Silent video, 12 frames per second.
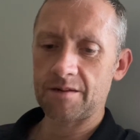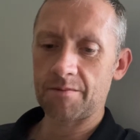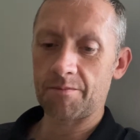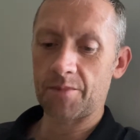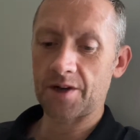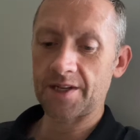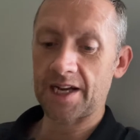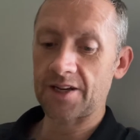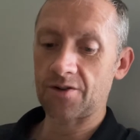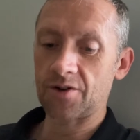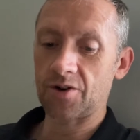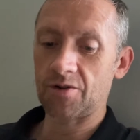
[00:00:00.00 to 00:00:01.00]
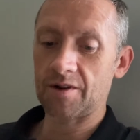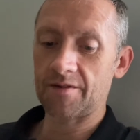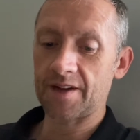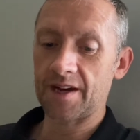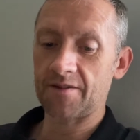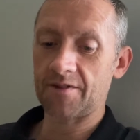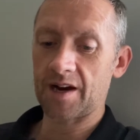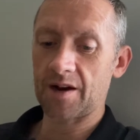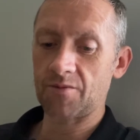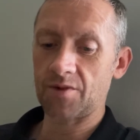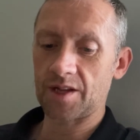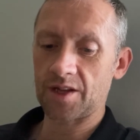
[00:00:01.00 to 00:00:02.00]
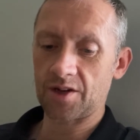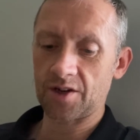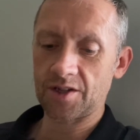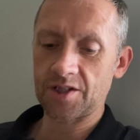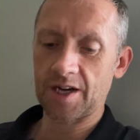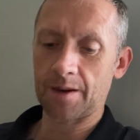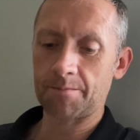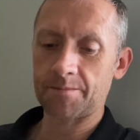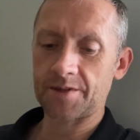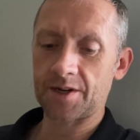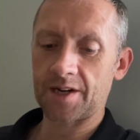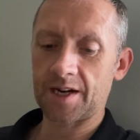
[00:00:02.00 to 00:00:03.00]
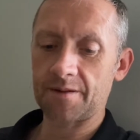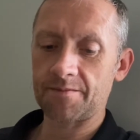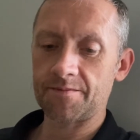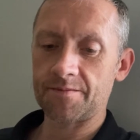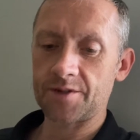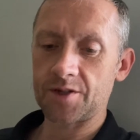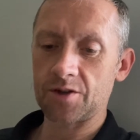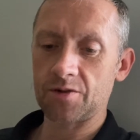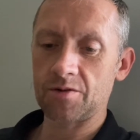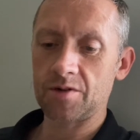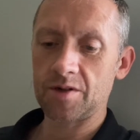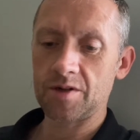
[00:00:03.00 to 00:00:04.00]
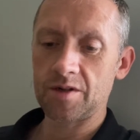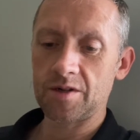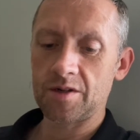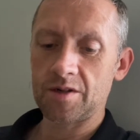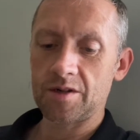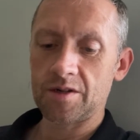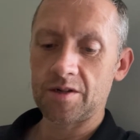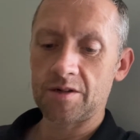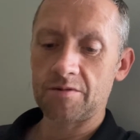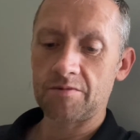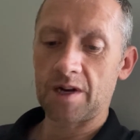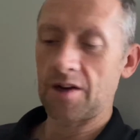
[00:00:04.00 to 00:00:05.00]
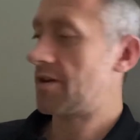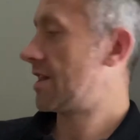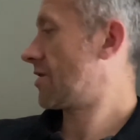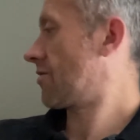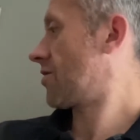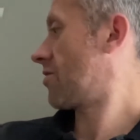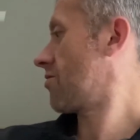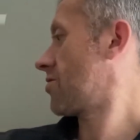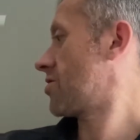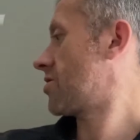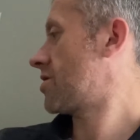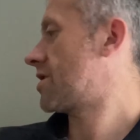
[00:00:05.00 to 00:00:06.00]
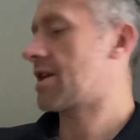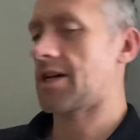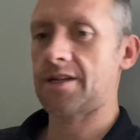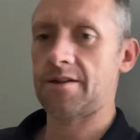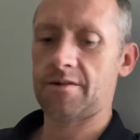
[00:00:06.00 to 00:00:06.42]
But I don't know if they have um, really good champs or not, so I really don't know. Could you eat that?